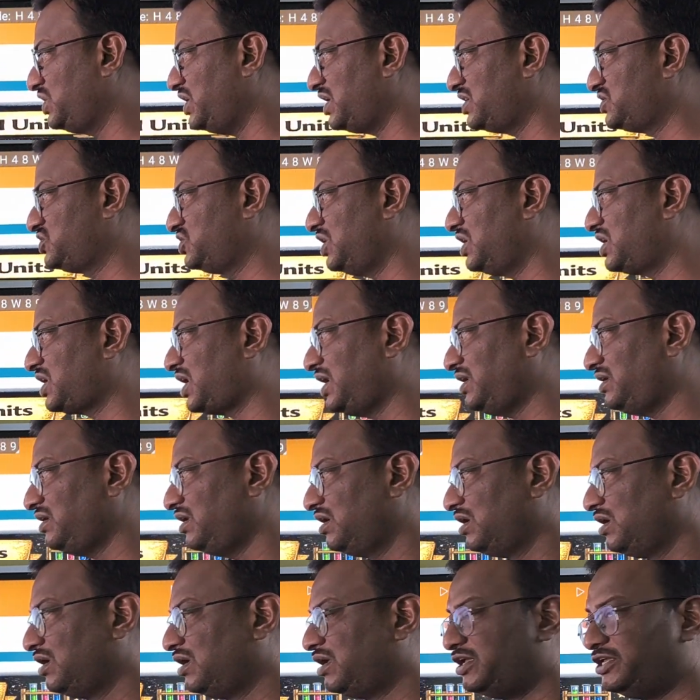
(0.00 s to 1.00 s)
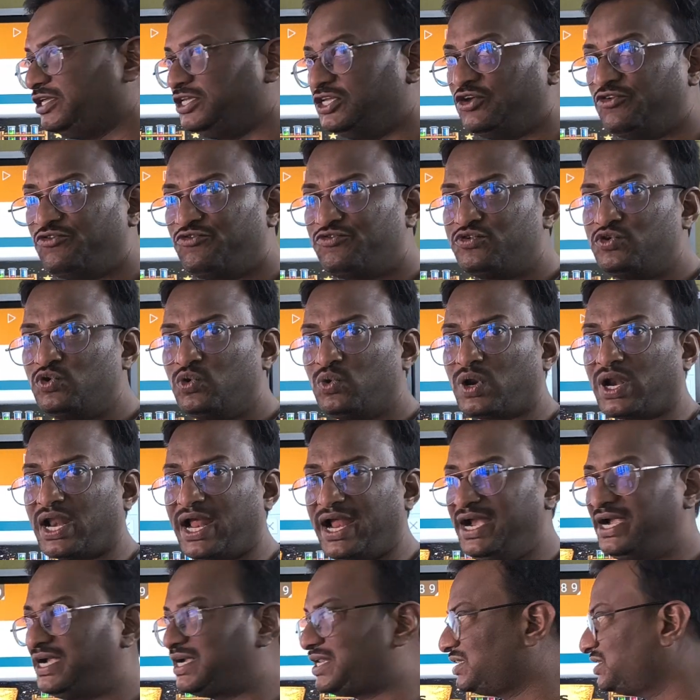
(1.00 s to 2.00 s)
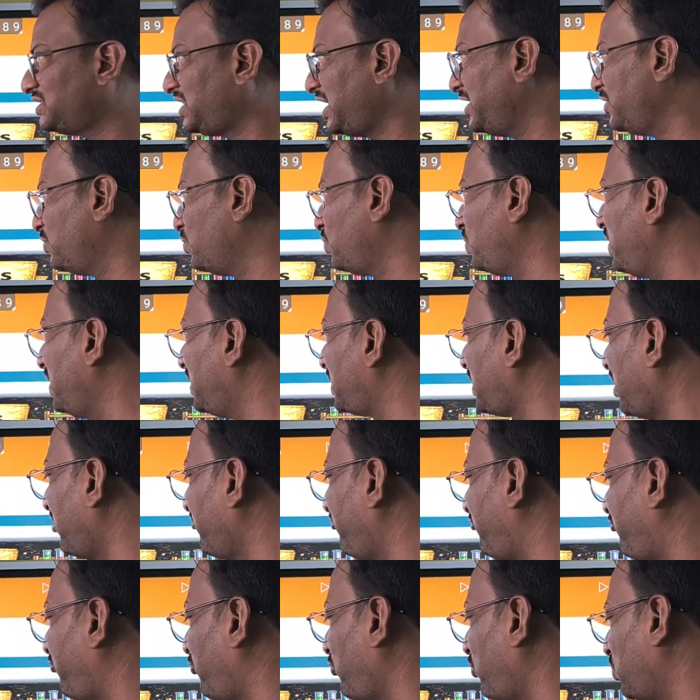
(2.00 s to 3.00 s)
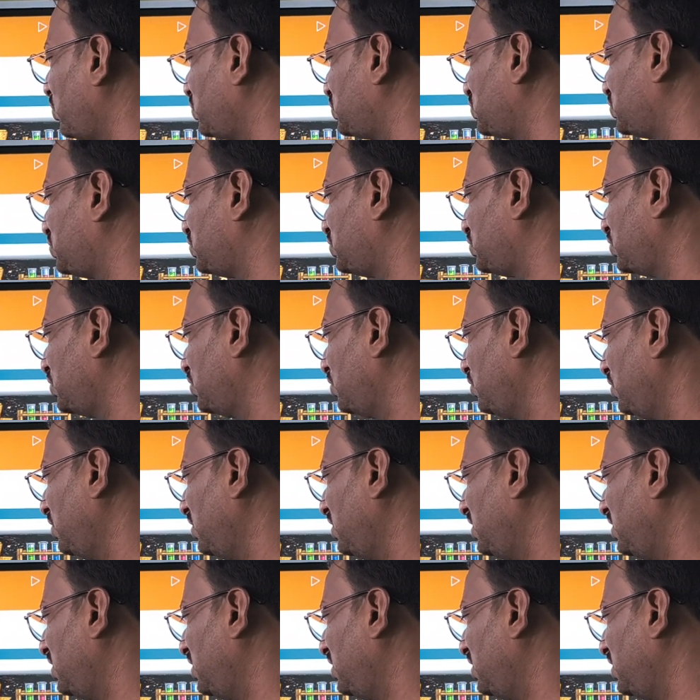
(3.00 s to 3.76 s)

here, children. If you write the unit of force